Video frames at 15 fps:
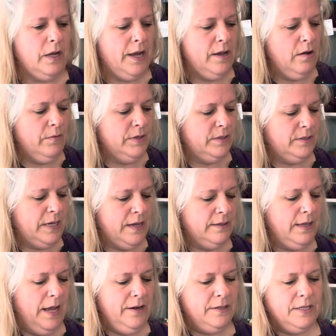I always say a
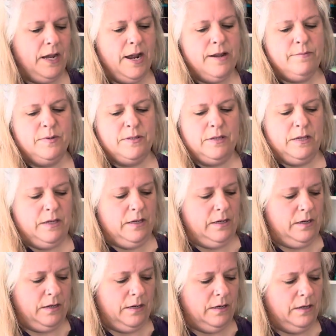lot of times
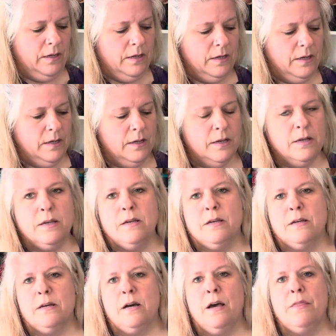in
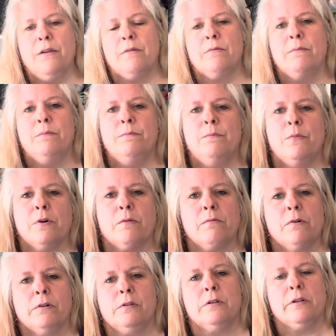other more
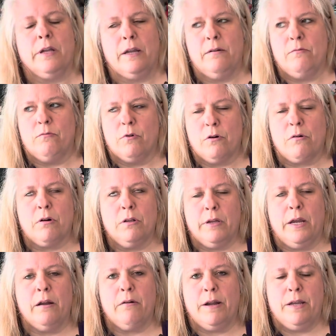rural
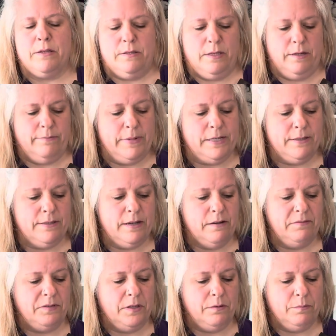areas than
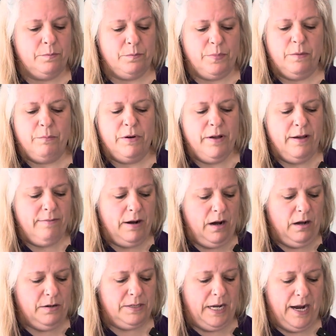myself, that people have a
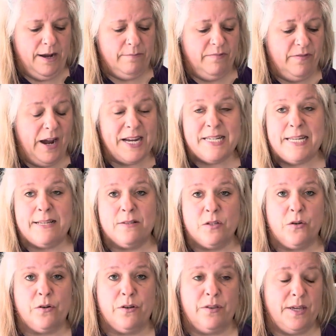hard time finding
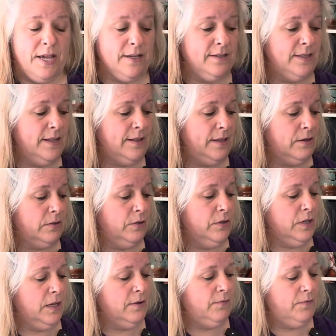certain things that they're
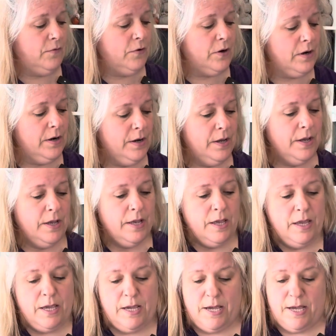looking for,
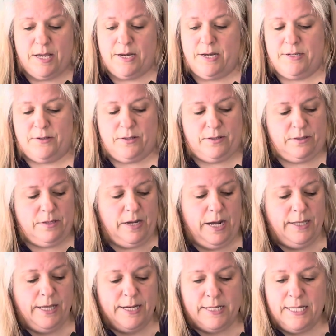and
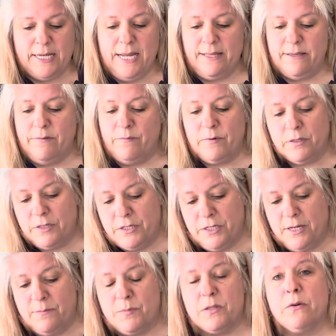I like to get them really
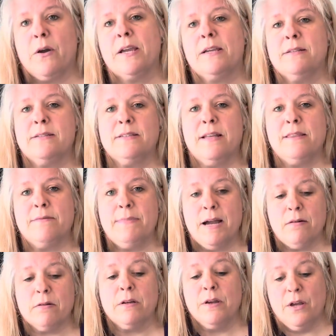cheap so I can send them
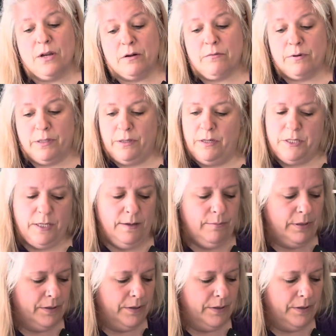out really cheap.